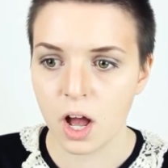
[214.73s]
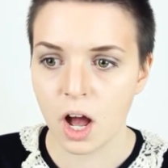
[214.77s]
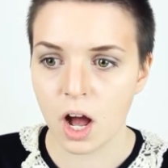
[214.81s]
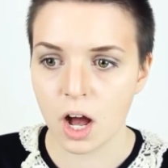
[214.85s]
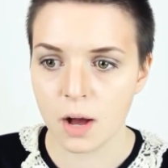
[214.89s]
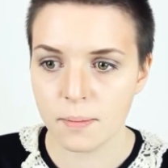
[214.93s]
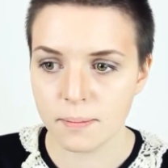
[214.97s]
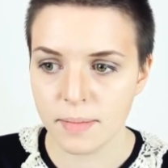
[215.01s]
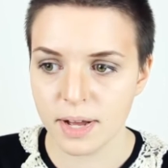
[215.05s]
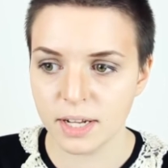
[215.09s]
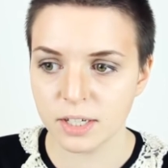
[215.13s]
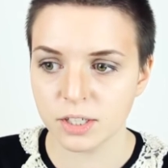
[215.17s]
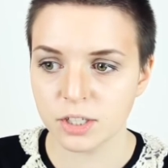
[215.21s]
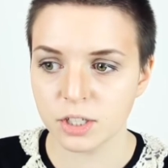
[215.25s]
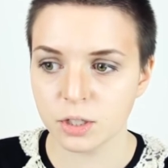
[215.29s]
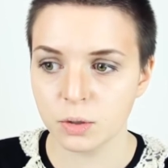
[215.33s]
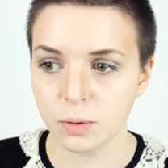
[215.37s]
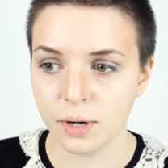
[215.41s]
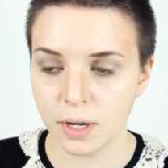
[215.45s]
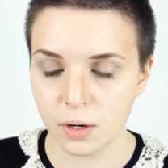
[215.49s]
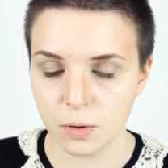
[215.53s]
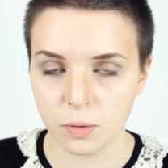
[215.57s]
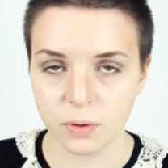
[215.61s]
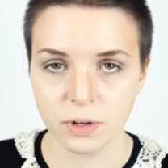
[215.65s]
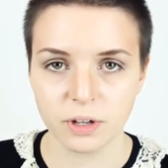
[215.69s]
a mental
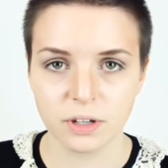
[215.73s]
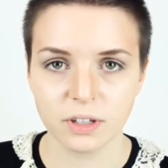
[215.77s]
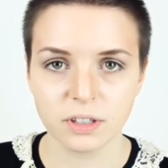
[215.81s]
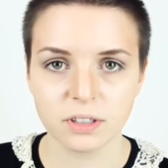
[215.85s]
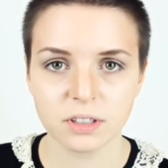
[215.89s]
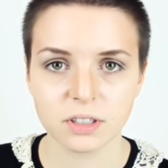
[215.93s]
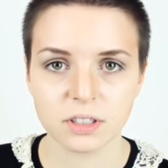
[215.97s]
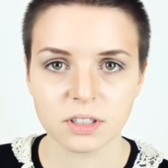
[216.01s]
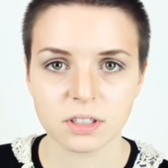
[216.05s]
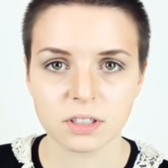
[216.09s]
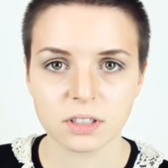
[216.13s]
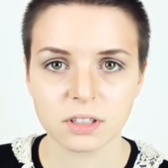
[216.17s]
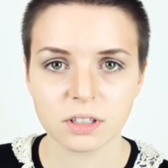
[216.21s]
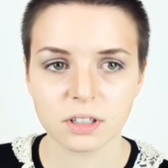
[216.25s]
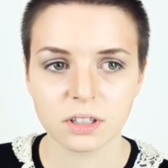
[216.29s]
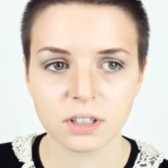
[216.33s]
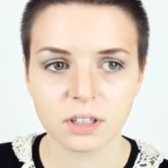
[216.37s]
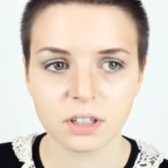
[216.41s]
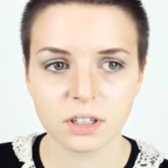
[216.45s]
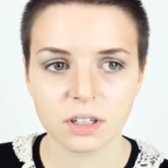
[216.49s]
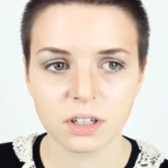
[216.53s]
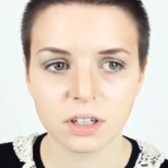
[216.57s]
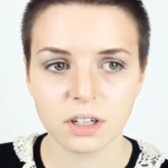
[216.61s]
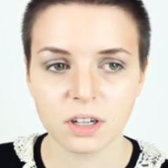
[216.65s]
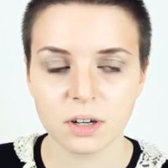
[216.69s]
illness,
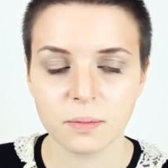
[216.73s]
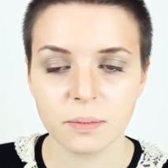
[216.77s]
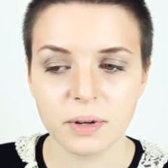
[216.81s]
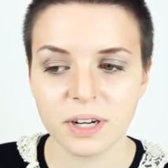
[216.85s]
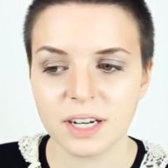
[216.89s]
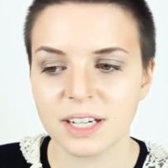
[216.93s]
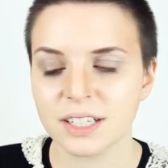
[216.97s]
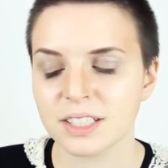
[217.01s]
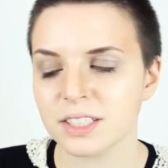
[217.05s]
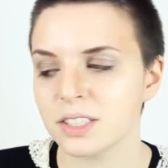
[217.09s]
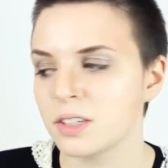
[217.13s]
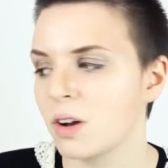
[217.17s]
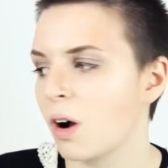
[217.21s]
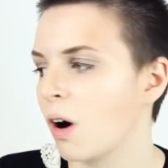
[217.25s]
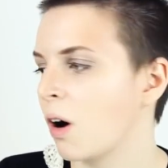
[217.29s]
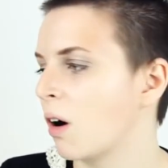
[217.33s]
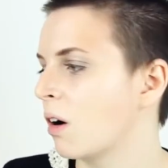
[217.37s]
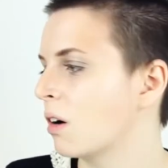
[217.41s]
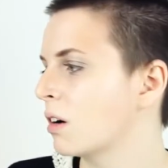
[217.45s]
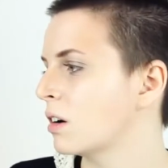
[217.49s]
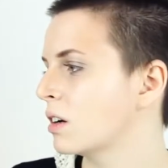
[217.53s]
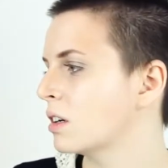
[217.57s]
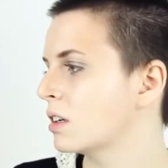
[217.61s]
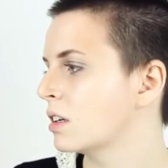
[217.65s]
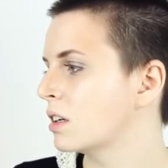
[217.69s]
but it's
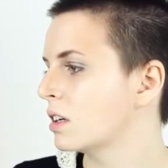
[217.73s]
not.